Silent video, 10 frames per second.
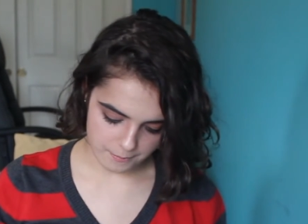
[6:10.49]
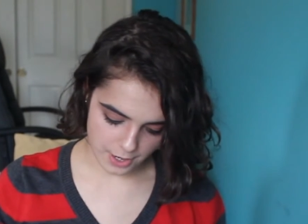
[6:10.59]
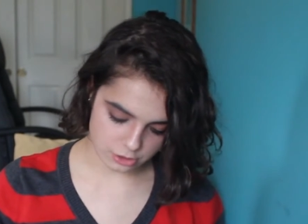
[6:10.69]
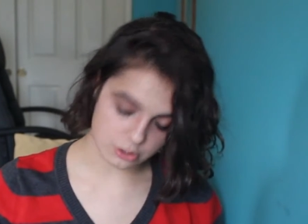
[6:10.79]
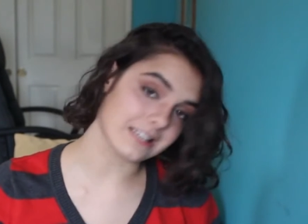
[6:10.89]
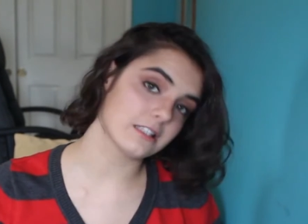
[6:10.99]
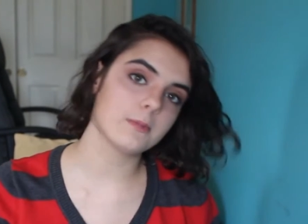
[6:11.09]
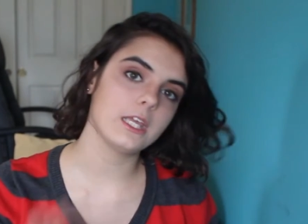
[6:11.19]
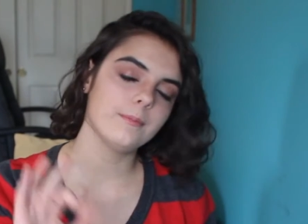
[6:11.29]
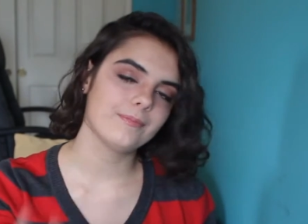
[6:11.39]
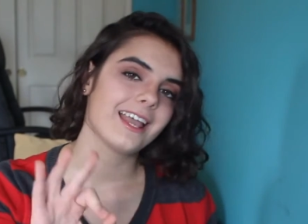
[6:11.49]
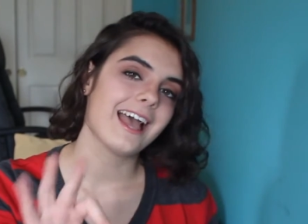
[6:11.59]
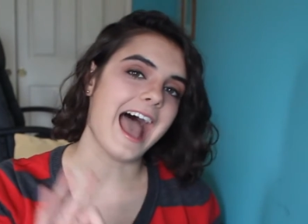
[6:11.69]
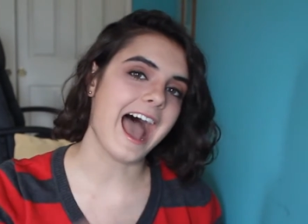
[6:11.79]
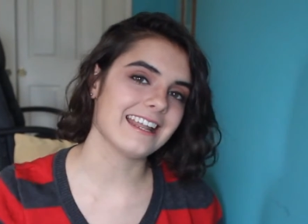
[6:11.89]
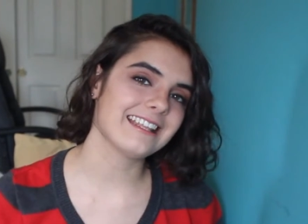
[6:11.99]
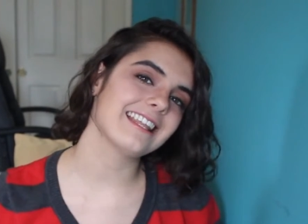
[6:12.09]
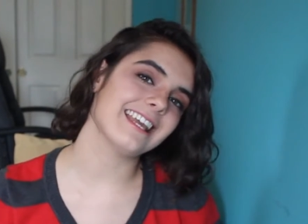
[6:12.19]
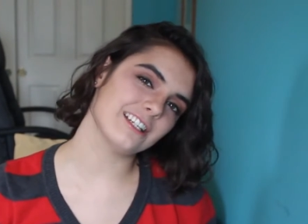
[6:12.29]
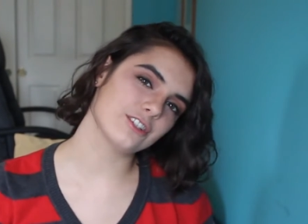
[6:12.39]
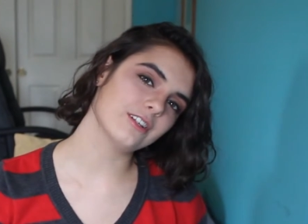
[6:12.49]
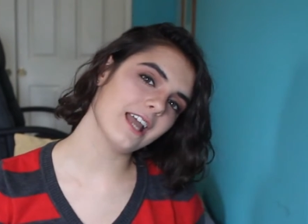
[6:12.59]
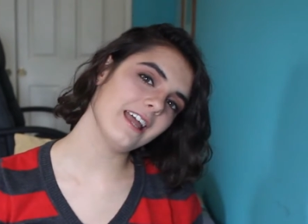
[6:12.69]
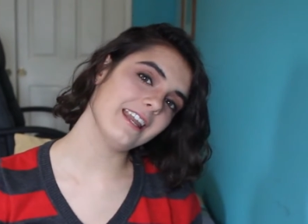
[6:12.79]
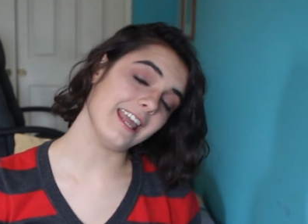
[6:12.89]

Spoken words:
But trust me, adding the internet